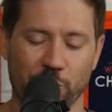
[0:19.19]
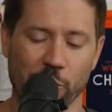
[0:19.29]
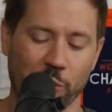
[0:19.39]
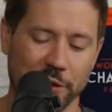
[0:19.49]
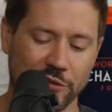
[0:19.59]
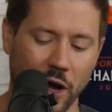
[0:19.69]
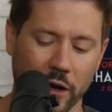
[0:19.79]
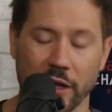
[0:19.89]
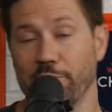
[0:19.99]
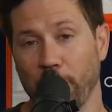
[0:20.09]
We will be
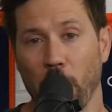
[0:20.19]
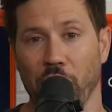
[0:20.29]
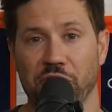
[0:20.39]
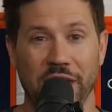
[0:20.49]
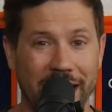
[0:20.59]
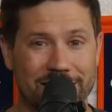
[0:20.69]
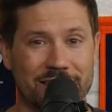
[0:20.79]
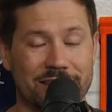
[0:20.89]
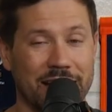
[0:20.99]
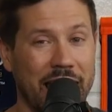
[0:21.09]
talking both
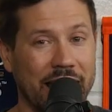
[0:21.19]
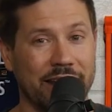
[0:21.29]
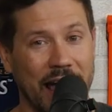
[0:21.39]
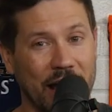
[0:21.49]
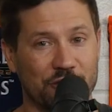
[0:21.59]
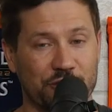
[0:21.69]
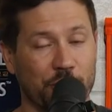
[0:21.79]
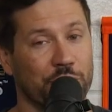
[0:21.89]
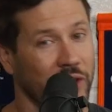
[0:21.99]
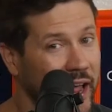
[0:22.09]
Texans and
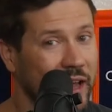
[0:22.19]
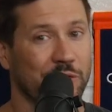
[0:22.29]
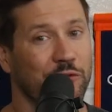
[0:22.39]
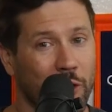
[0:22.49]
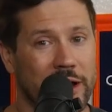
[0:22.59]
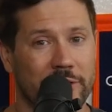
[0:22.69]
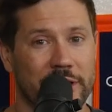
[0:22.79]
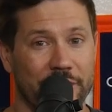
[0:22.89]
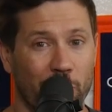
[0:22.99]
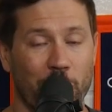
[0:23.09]
Astros, and
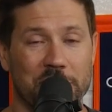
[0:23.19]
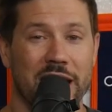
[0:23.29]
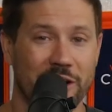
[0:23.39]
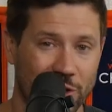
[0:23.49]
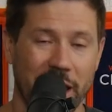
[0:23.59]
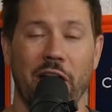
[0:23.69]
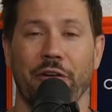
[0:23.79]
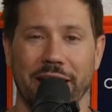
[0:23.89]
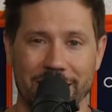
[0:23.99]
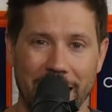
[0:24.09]
frankly, there will be a
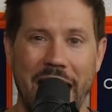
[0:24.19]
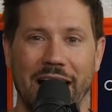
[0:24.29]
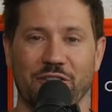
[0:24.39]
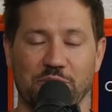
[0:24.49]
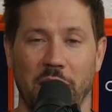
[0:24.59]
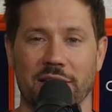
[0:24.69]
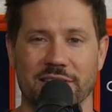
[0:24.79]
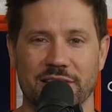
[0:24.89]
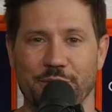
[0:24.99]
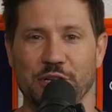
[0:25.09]
glaring lack of
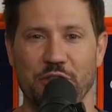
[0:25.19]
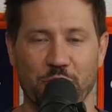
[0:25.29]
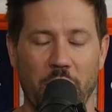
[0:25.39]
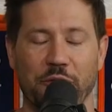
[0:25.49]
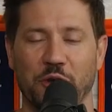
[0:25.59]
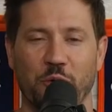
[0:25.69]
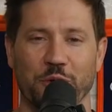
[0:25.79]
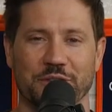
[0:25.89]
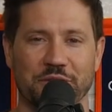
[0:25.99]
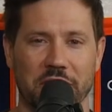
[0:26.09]
positivity throughout the
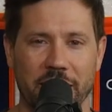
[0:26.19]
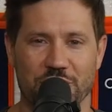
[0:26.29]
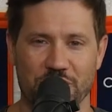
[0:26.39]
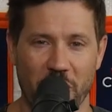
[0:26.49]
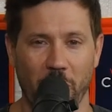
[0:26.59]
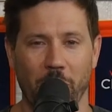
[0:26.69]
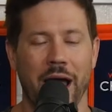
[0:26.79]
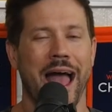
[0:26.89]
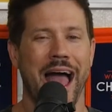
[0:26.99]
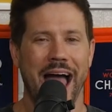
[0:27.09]
course of today's show.
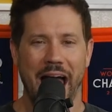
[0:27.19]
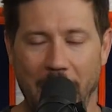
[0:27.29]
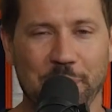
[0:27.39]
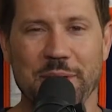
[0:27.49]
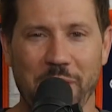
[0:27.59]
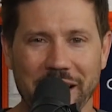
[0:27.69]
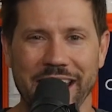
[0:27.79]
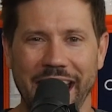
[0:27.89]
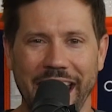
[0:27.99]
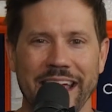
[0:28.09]
Happy
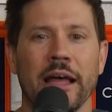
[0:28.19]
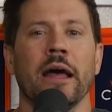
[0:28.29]
Monday!